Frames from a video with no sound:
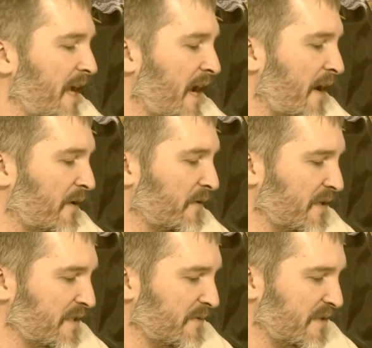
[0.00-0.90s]
how
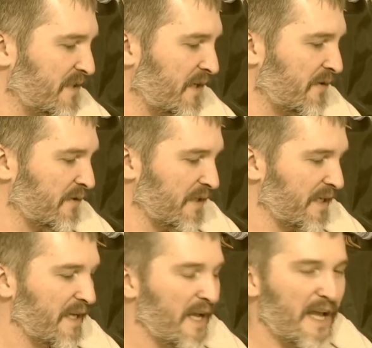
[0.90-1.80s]
this was
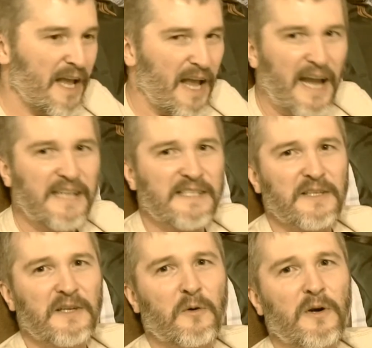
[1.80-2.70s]
generally
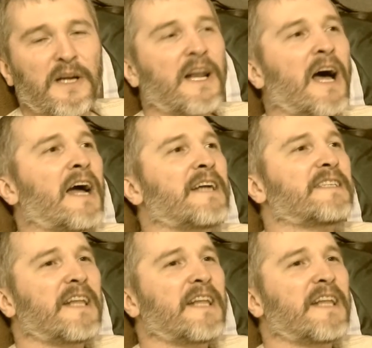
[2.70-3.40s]
hastily organized.